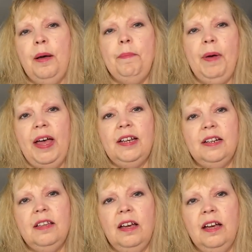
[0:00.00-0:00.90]
But
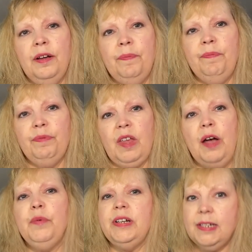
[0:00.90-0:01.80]
um, I
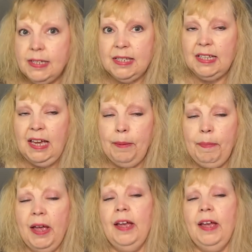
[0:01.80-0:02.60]
went to sleep